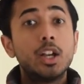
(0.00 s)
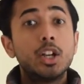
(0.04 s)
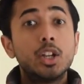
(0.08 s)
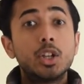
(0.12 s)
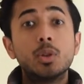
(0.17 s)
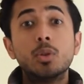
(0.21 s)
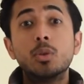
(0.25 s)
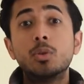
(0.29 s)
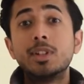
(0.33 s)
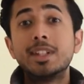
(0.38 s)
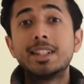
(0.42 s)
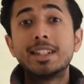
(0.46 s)

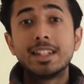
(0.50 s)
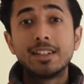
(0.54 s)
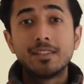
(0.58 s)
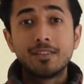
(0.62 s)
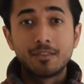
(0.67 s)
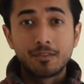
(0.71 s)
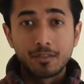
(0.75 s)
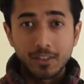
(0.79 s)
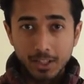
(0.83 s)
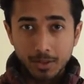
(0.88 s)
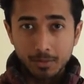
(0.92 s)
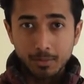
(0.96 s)
You'll receive
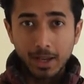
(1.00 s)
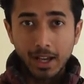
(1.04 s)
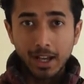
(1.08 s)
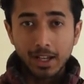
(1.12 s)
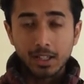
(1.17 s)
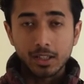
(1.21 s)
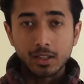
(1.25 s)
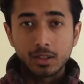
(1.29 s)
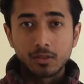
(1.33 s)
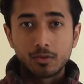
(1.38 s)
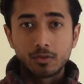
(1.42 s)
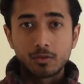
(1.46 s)

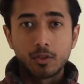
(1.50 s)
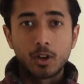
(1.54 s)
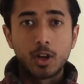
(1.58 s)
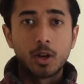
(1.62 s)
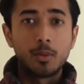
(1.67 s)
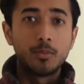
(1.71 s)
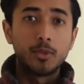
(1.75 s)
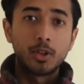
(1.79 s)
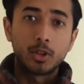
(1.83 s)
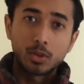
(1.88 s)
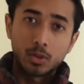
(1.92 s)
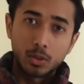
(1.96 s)
feedback
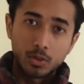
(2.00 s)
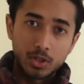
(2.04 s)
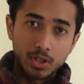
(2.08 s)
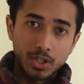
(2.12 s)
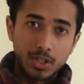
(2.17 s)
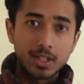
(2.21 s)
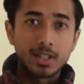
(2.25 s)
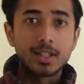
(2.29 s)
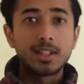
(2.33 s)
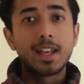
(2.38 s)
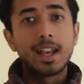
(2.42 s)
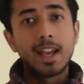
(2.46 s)
from the
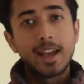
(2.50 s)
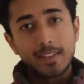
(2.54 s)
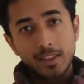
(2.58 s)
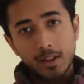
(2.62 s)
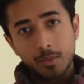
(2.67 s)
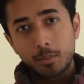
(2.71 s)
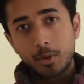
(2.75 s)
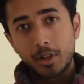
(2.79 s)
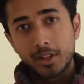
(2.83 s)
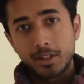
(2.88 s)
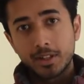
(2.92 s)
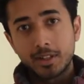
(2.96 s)
coaches and the
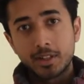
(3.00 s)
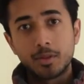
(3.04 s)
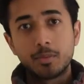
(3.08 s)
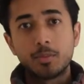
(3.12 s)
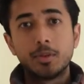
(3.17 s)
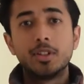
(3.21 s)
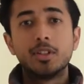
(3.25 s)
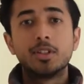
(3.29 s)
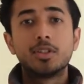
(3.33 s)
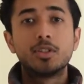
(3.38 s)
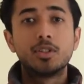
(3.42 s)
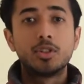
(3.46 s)

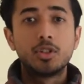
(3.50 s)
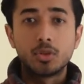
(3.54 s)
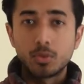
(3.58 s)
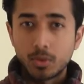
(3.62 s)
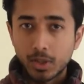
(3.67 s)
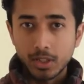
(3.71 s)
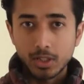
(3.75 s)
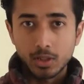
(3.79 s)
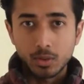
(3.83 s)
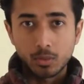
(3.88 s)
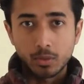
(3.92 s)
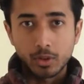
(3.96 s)
participants
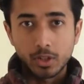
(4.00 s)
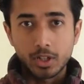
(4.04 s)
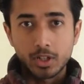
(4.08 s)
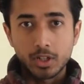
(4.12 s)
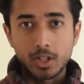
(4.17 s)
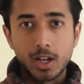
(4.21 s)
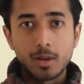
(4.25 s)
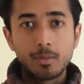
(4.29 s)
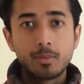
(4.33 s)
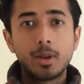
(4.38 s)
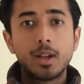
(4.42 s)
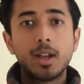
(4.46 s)
during the
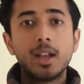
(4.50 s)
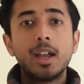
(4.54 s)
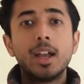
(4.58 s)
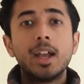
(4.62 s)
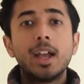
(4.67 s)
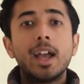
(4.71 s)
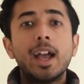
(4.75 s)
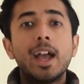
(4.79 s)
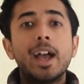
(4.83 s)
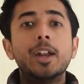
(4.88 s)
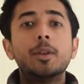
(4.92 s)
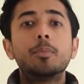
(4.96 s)
workshop
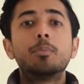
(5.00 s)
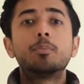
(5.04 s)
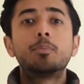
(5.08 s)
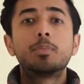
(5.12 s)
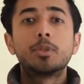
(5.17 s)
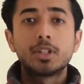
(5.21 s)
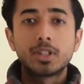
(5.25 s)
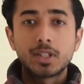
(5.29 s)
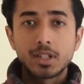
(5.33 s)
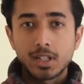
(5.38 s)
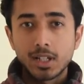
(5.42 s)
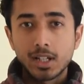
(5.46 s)
and
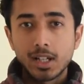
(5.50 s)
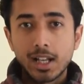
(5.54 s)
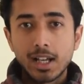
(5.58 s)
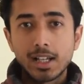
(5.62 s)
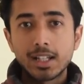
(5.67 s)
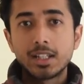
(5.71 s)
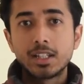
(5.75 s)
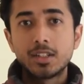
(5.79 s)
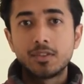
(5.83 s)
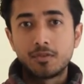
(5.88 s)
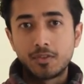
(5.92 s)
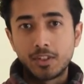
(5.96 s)

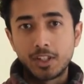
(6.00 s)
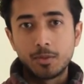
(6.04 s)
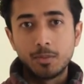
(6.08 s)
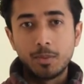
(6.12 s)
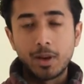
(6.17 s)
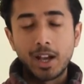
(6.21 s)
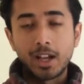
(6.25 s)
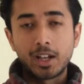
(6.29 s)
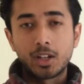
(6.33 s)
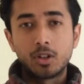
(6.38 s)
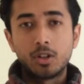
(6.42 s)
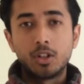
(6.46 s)
personalized
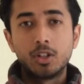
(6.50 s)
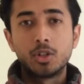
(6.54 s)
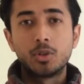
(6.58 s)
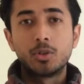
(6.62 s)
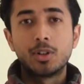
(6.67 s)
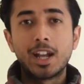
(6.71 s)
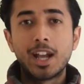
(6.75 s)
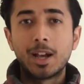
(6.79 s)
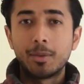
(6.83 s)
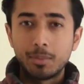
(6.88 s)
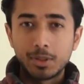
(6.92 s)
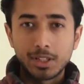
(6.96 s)
feedback on your
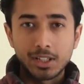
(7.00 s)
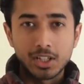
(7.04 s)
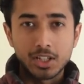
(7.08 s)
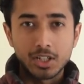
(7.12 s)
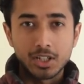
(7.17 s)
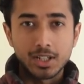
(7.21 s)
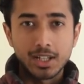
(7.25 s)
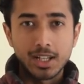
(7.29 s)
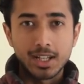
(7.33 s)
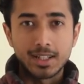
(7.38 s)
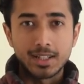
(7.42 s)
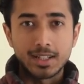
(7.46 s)

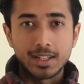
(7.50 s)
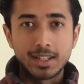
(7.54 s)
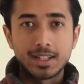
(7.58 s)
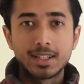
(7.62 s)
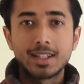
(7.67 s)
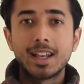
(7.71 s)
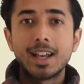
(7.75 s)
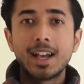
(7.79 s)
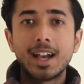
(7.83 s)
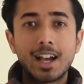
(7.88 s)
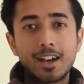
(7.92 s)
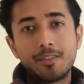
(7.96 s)
application essays
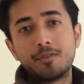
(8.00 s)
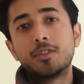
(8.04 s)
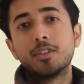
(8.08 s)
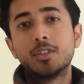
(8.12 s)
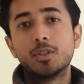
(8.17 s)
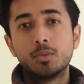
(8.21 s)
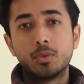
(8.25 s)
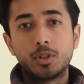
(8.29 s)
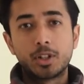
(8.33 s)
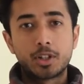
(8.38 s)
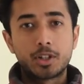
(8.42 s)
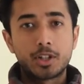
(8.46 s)
after the
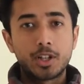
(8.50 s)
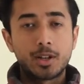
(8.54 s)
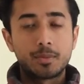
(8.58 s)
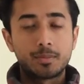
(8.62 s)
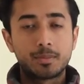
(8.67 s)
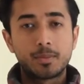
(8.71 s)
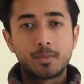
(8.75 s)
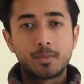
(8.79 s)
workshop.